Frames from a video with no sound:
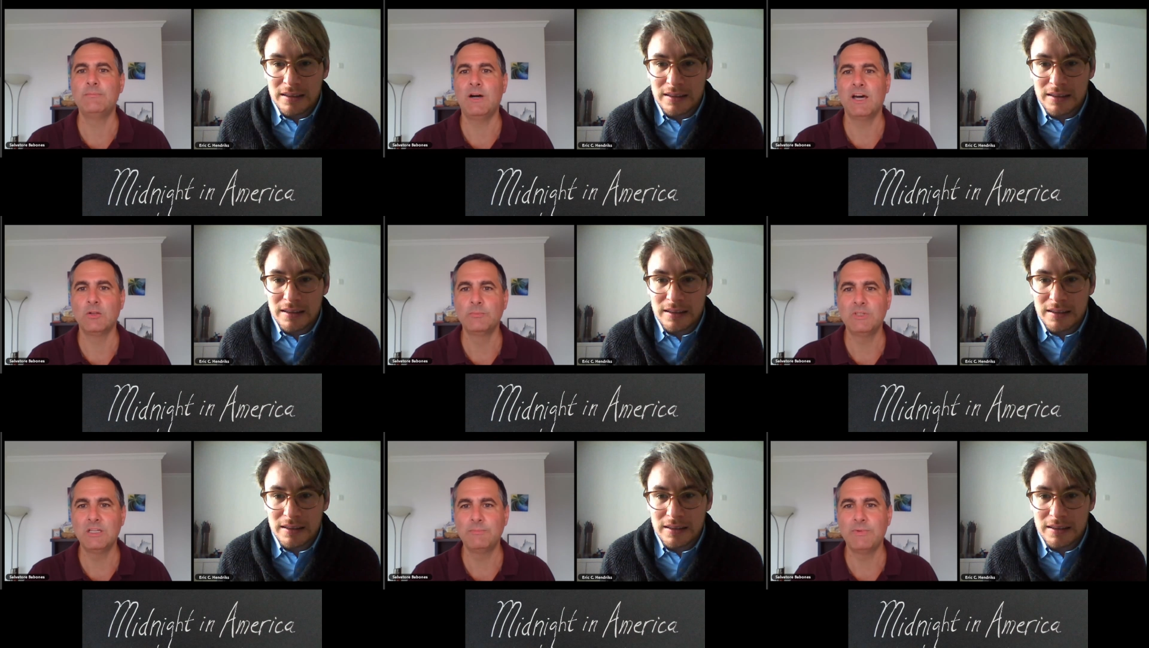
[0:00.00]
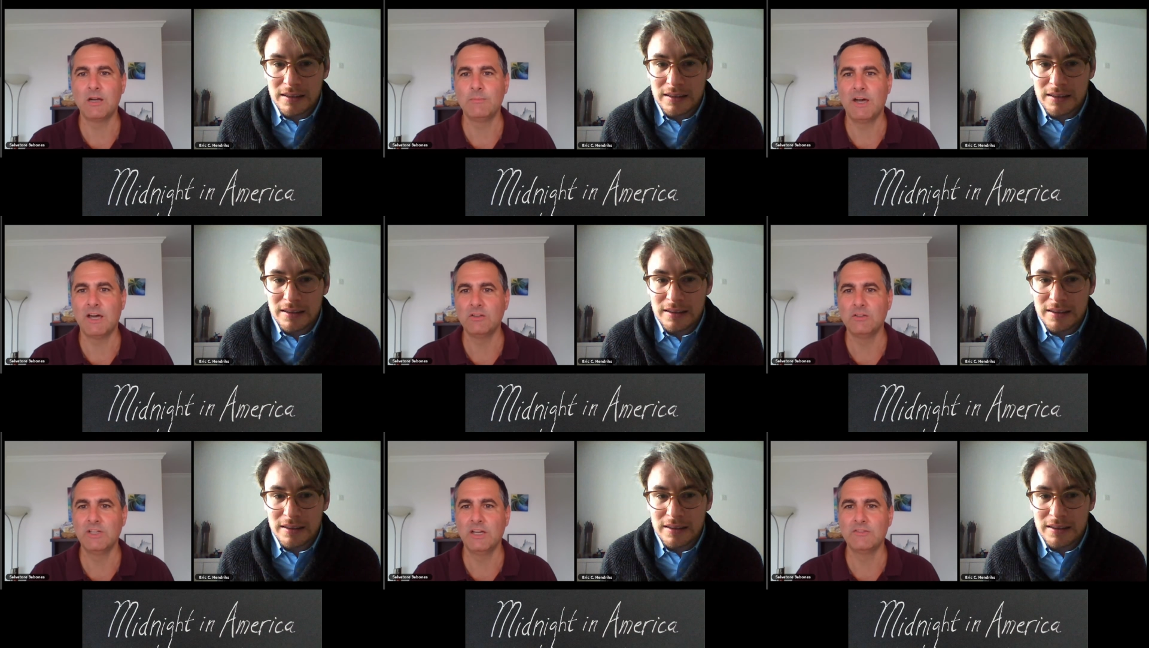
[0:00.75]
Speaker 1: model being a better
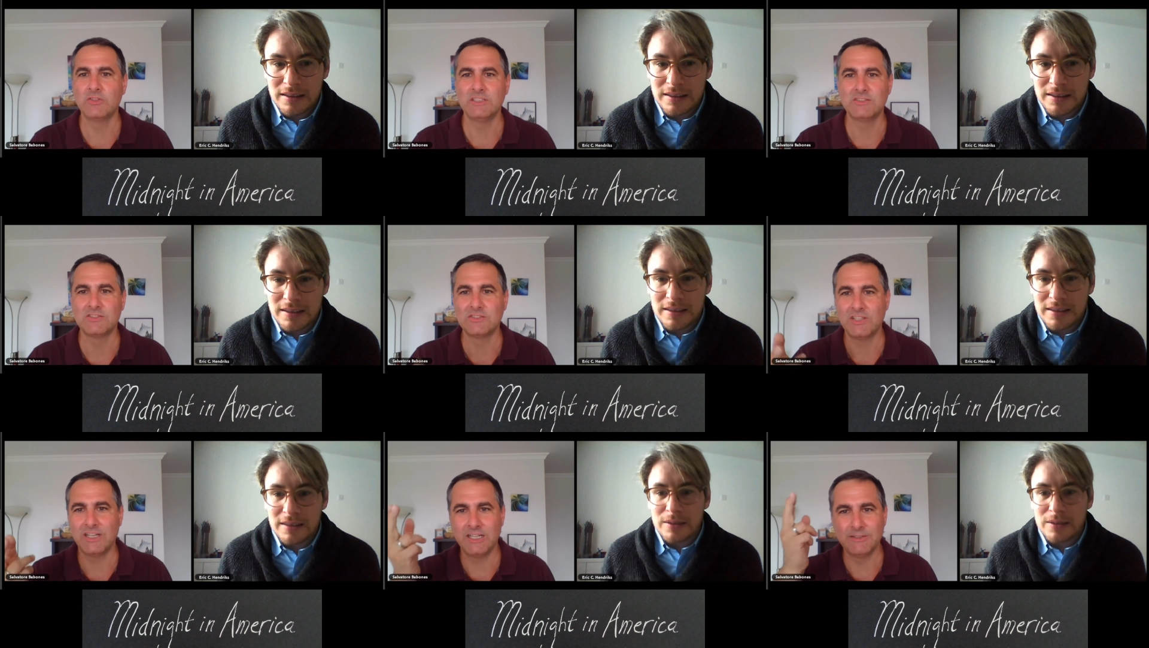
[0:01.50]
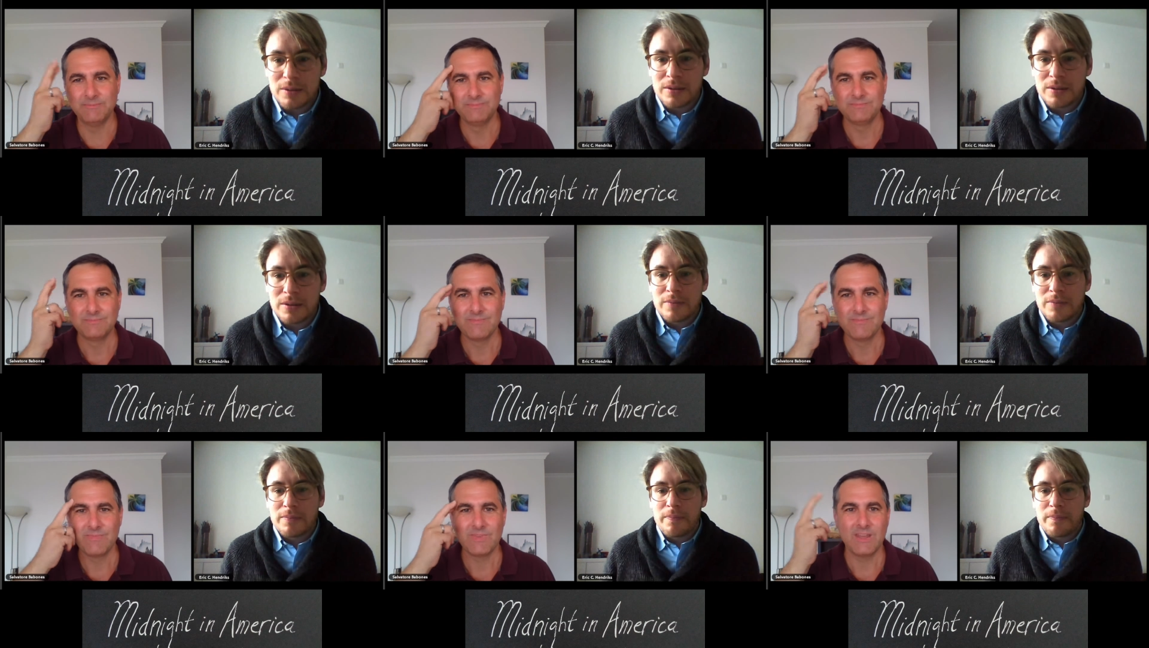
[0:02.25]
model of governance. Uh,
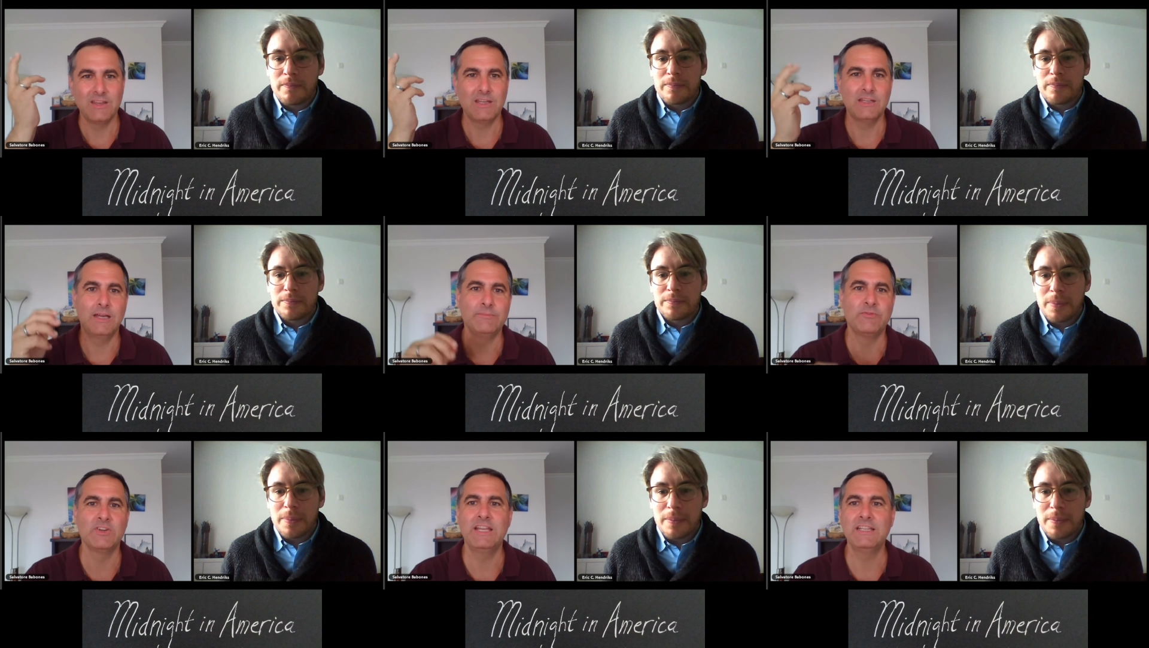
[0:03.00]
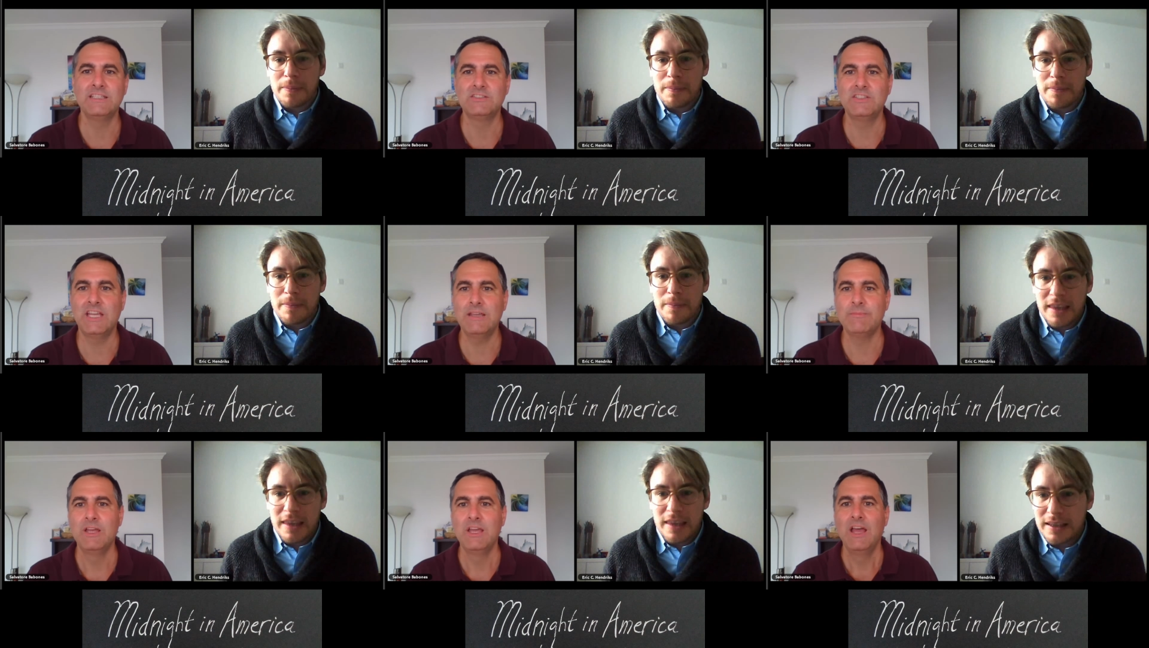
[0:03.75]
I'm forgetting his
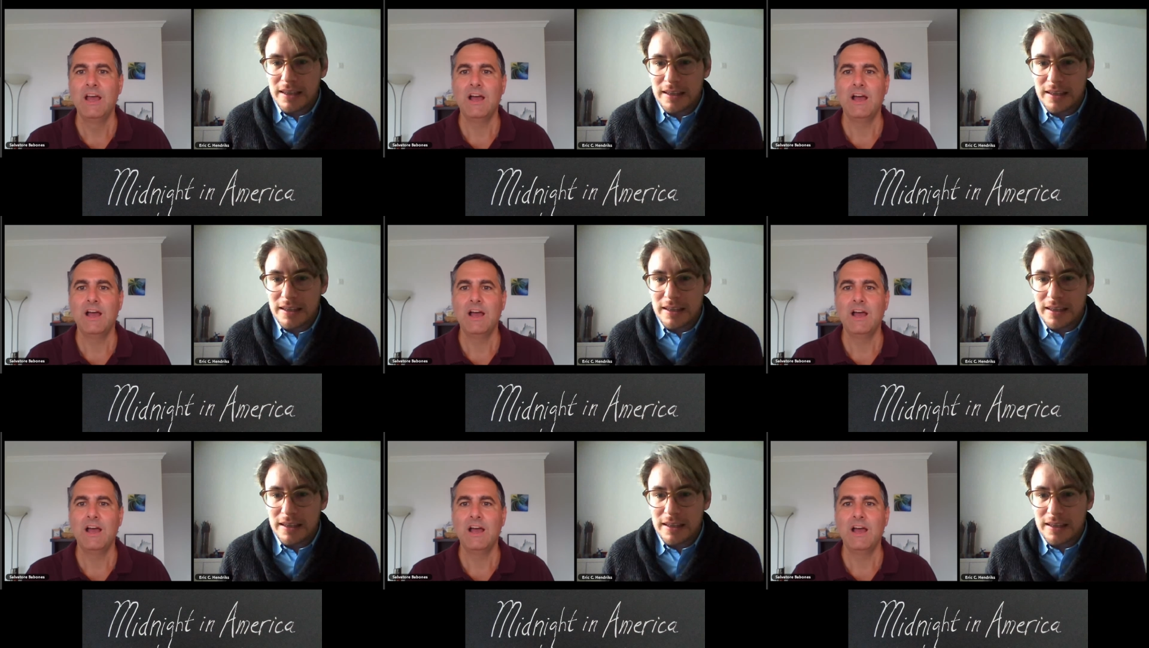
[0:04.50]
name.